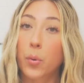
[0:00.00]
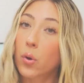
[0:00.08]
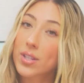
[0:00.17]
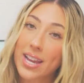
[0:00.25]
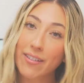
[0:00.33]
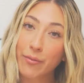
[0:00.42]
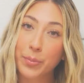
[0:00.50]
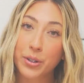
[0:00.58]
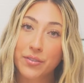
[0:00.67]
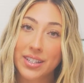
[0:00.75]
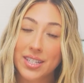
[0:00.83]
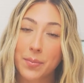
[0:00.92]
Polls have
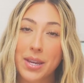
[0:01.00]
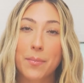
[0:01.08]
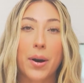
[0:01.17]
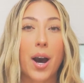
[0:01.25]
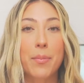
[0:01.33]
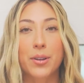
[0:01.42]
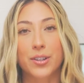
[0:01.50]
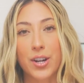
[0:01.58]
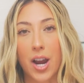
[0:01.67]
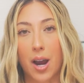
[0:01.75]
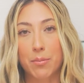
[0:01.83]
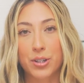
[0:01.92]
proven to be a
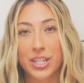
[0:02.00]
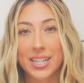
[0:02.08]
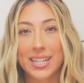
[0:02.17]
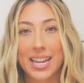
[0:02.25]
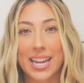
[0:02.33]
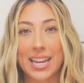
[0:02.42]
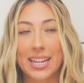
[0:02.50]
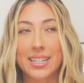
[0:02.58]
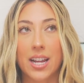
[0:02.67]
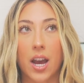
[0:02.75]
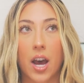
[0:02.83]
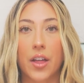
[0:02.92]
popular option
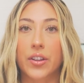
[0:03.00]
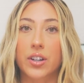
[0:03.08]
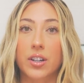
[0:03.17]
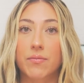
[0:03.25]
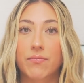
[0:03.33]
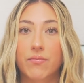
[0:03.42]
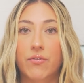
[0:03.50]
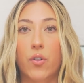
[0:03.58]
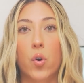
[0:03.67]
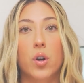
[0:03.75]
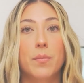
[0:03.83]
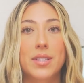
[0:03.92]
in other
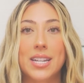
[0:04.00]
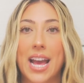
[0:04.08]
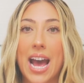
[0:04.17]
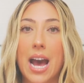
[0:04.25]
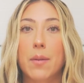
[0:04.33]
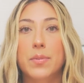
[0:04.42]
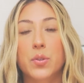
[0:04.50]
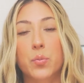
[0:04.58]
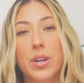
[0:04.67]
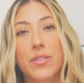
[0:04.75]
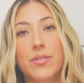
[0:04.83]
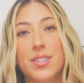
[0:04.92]
forums and apps
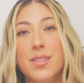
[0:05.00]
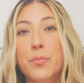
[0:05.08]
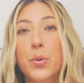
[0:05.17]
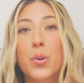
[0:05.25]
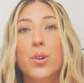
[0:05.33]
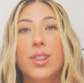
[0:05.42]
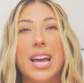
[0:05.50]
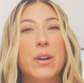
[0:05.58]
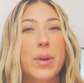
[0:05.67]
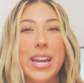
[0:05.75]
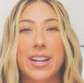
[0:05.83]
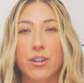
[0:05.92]
with simple,
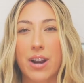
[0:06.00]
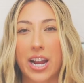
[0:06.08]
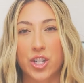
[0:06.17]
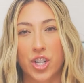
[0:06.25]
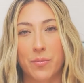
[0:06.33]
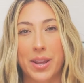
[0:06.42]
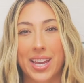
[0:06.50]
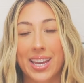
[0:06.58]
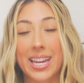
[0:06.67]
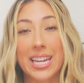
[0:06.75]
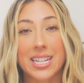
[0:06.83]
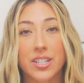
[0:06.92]
lightweight interaction,
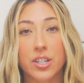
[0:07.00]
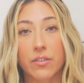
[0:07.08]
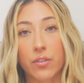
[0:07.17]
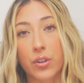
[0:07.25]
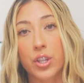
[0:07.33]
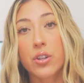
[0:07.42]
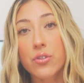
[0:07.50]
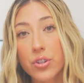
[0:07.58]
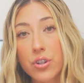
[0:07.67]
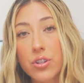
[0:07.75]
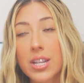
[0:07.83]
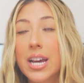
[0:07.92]
making it easier for
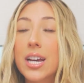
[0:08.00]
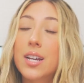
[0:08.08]
users